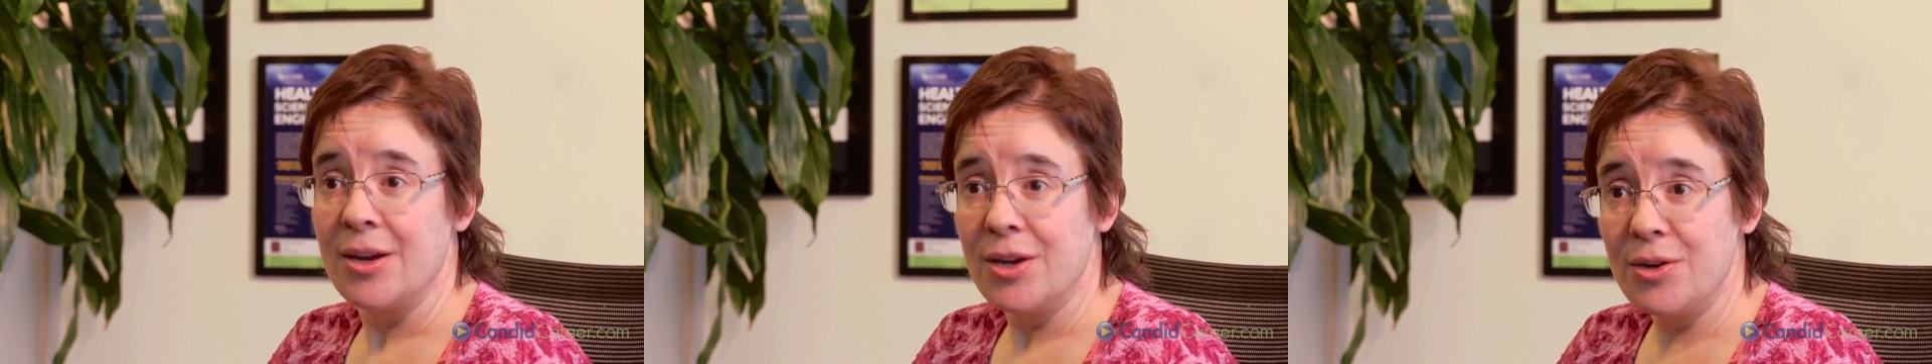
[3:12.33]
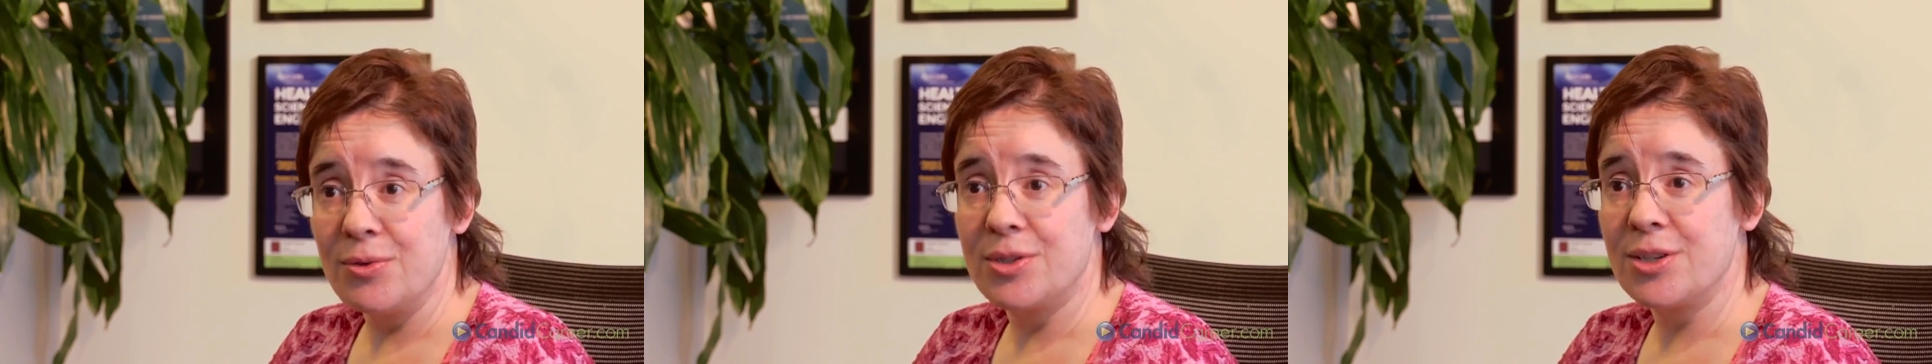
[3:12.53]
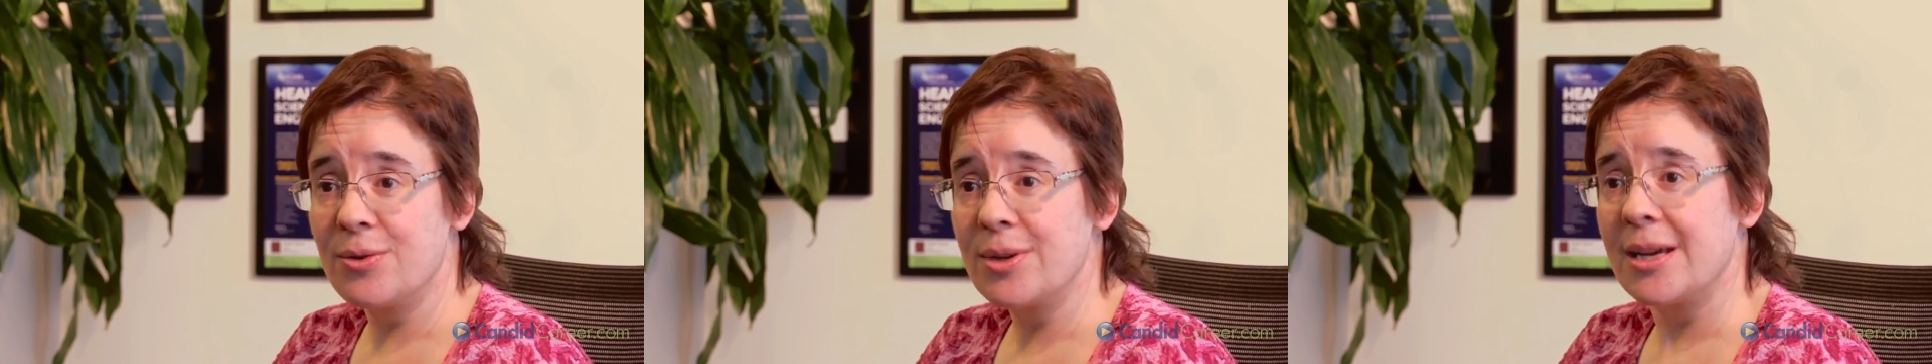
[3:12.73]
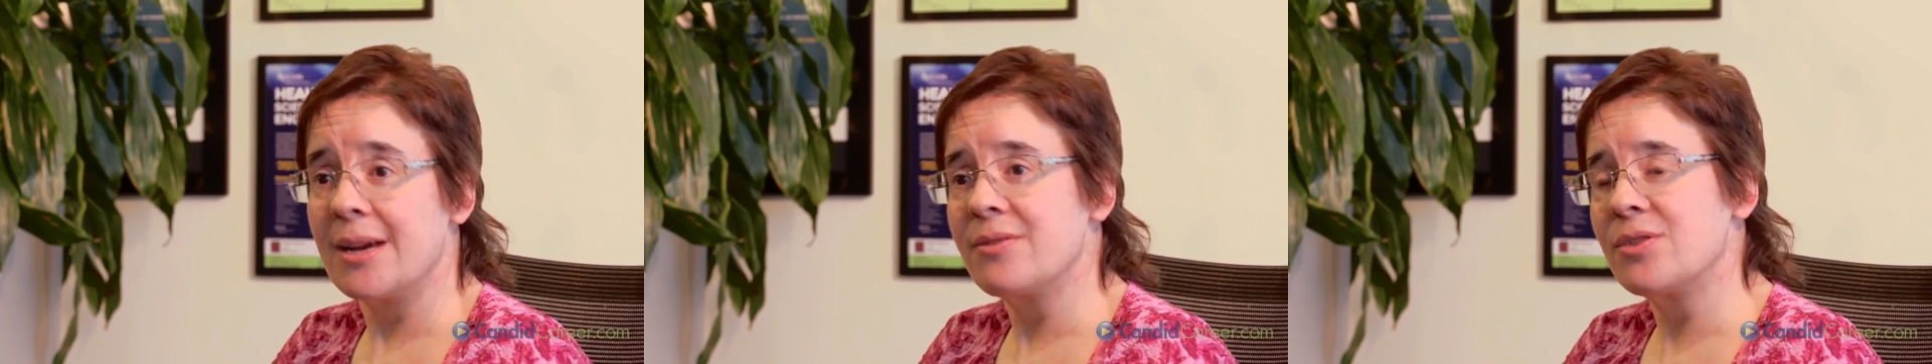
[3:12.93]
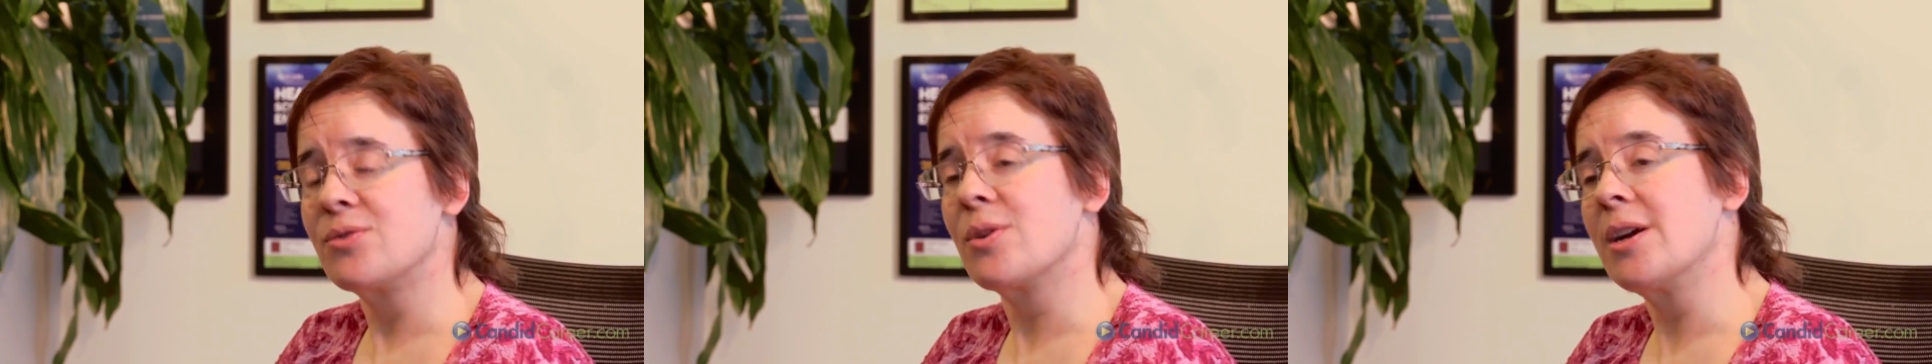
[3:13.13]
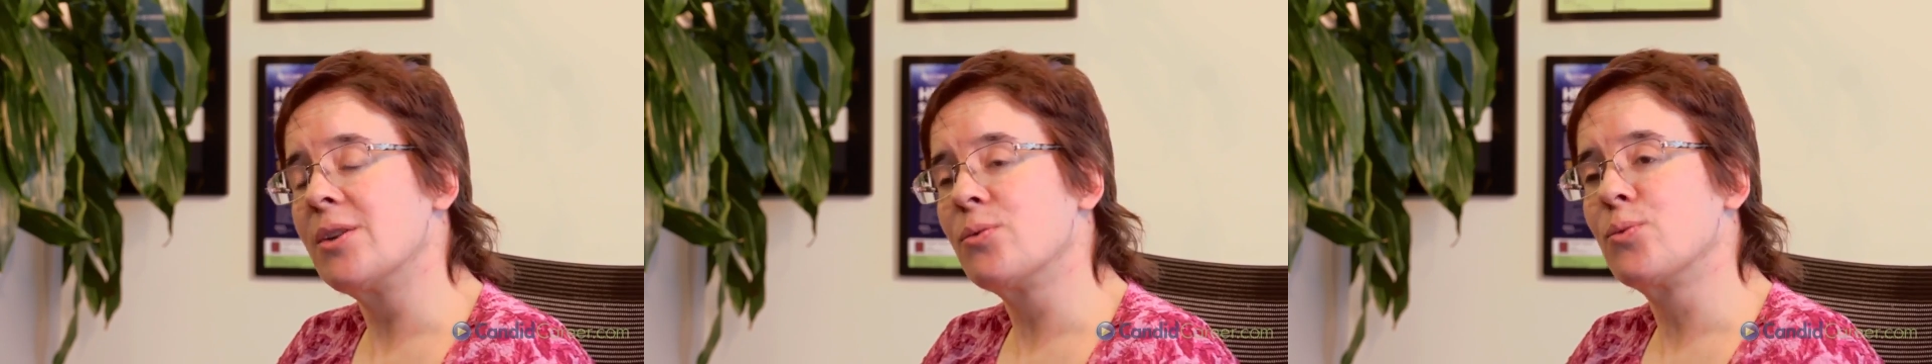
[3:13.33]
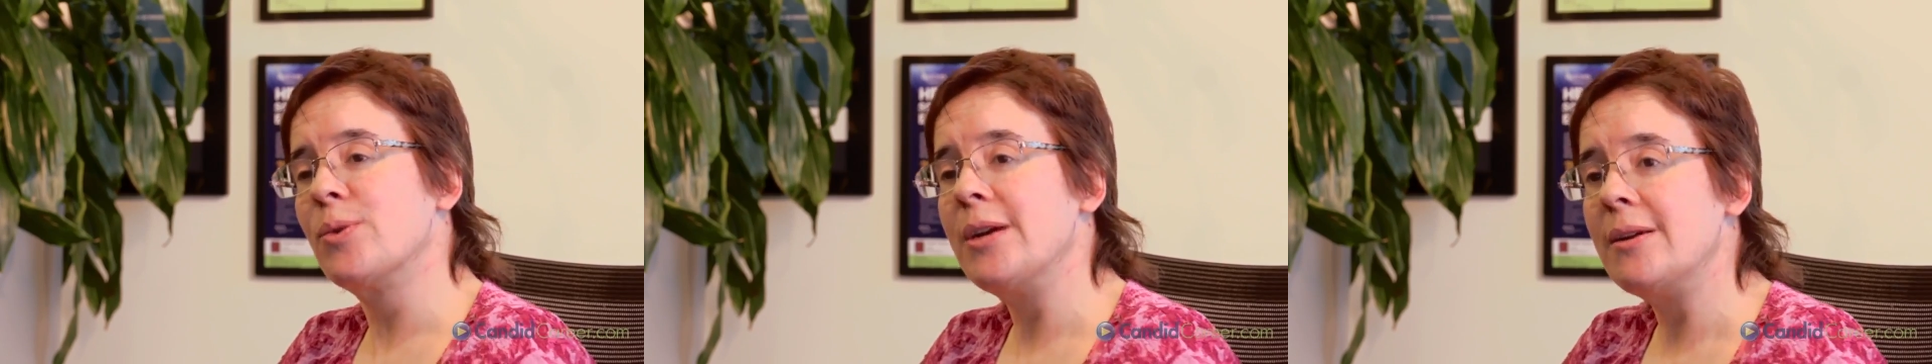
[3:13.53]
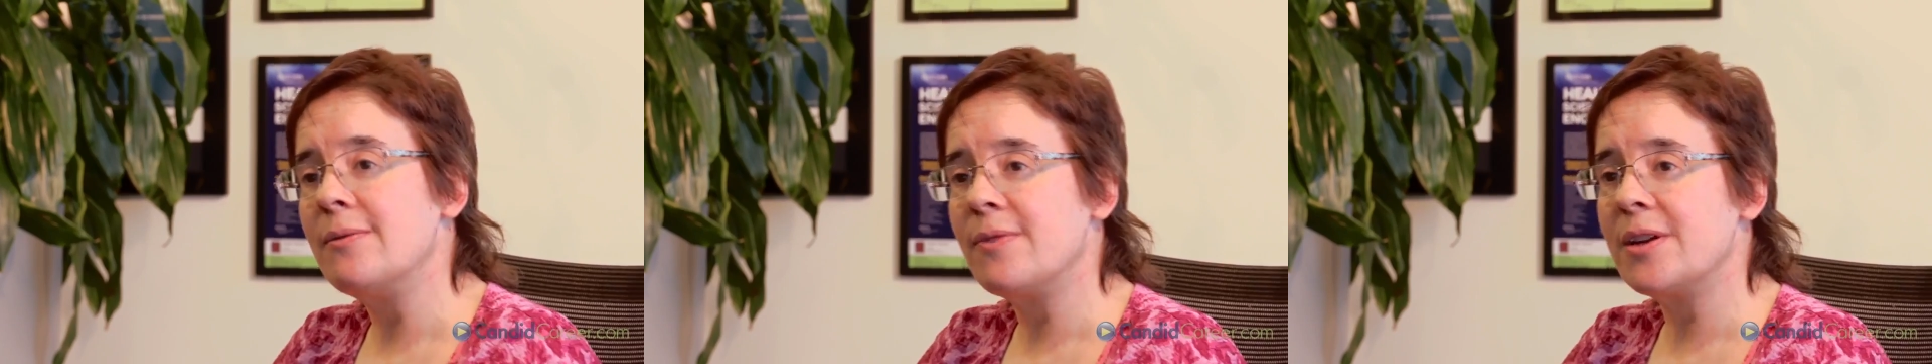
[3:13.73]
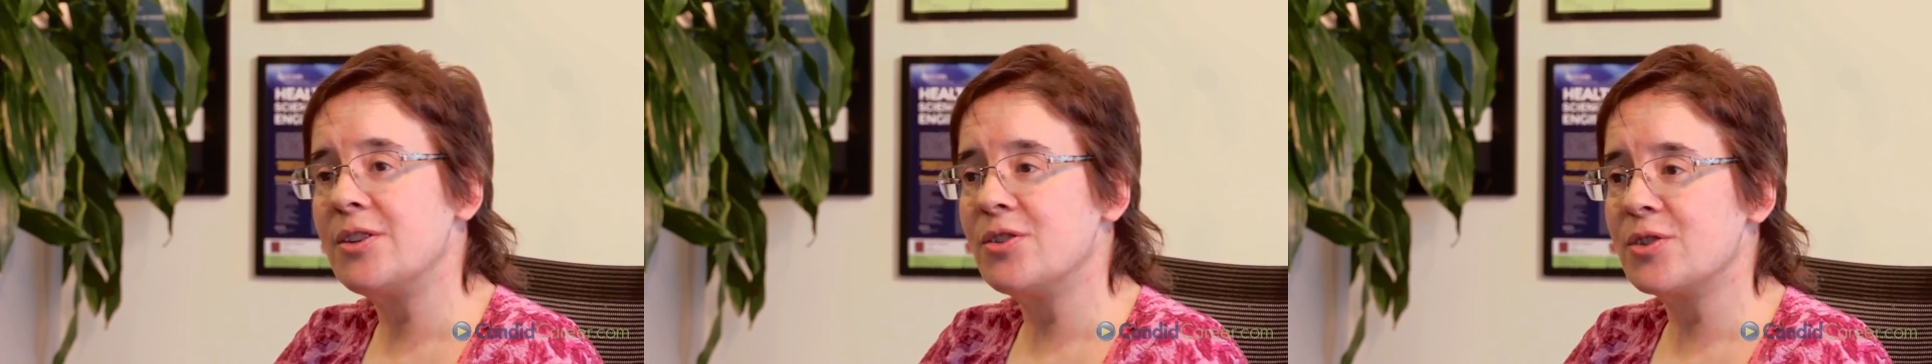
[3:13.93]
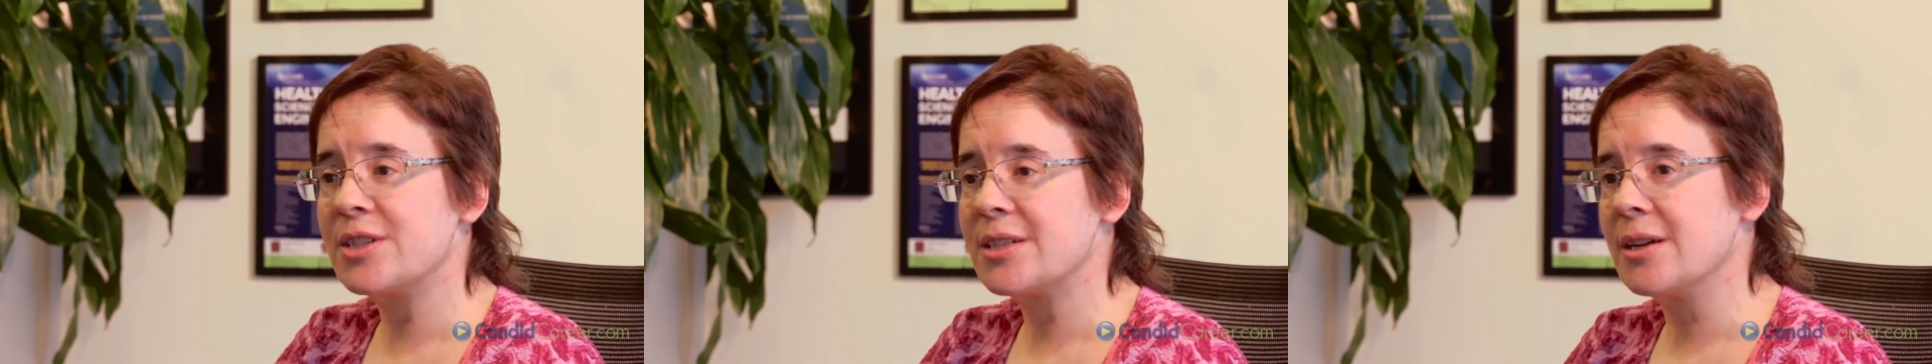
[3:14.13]
You don't have to try to
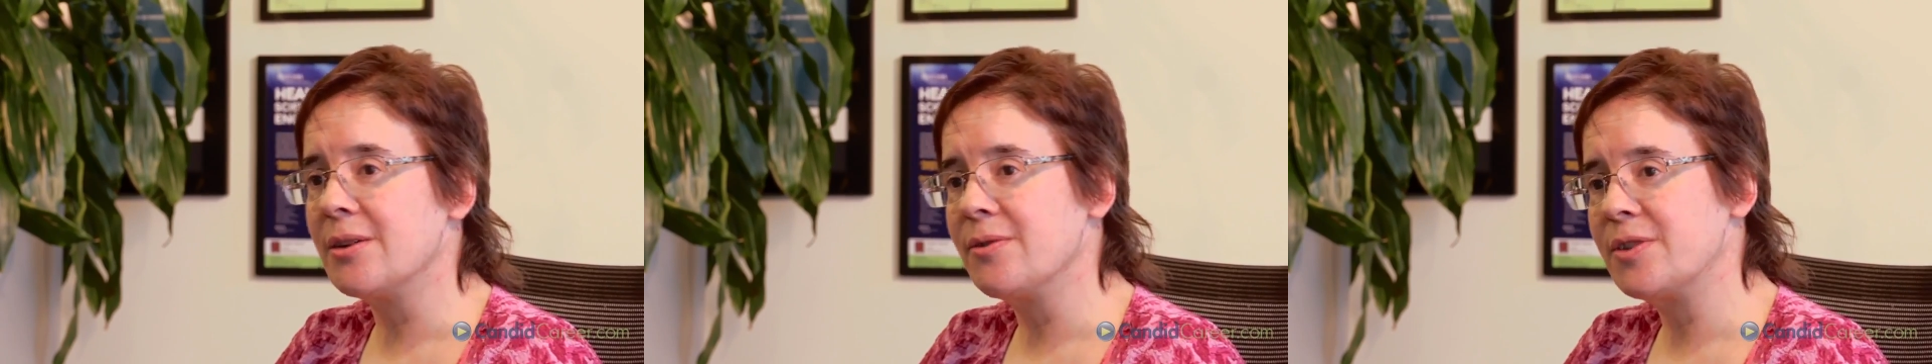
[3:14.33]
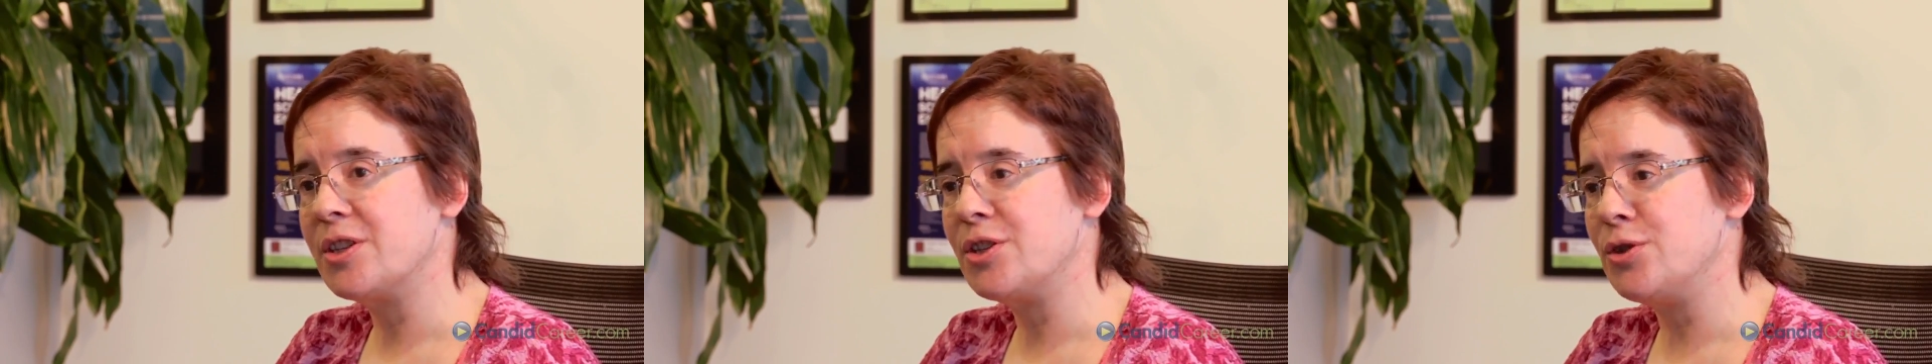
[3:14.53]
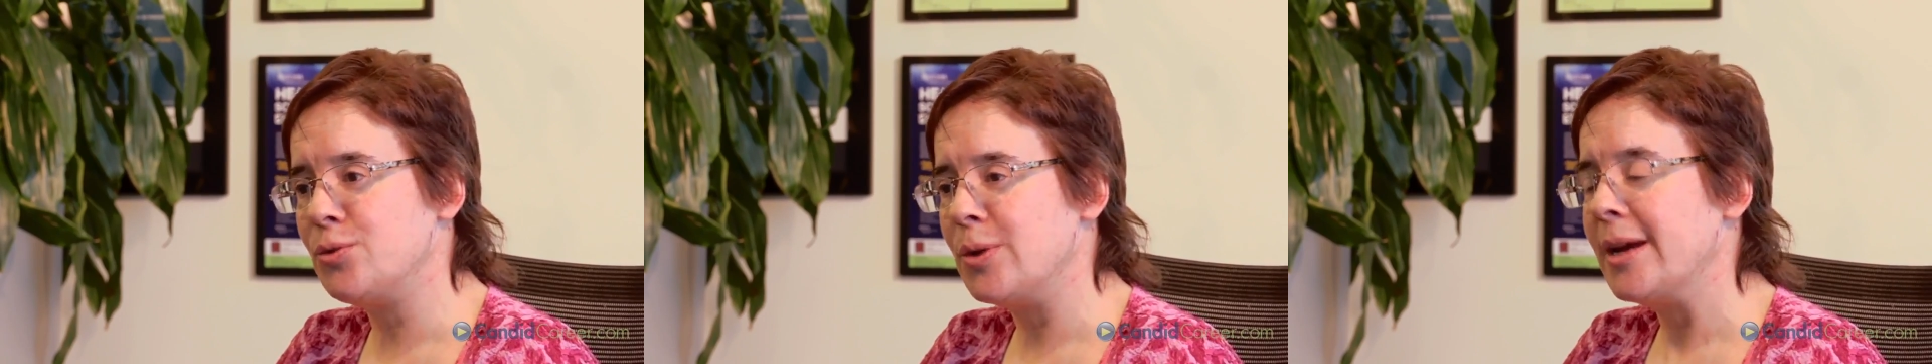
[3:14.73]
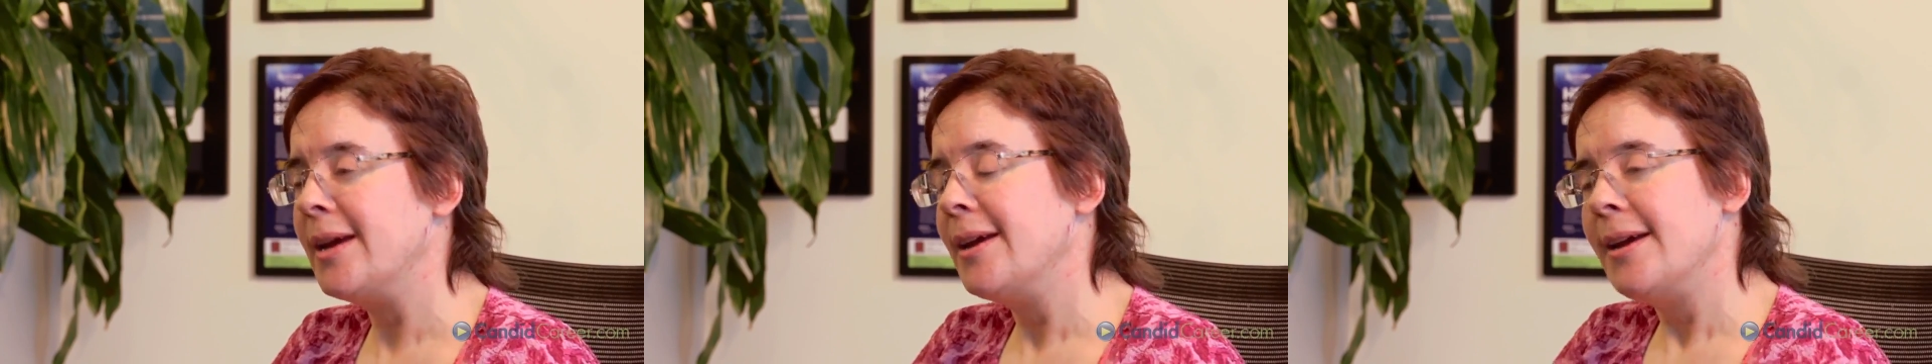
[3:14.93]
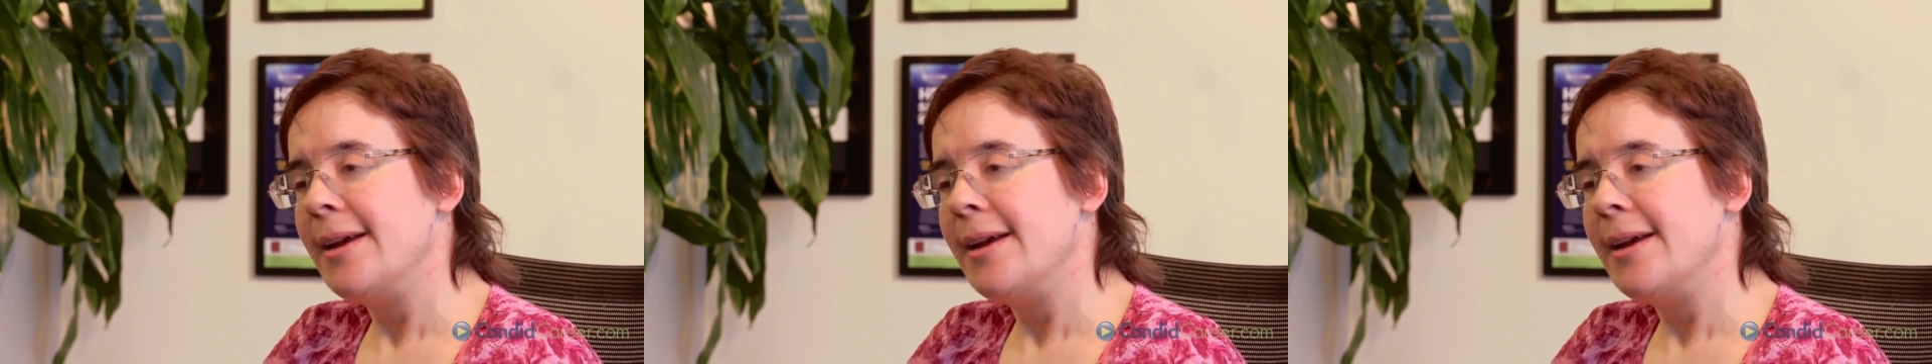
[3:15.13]
reinvent yourself to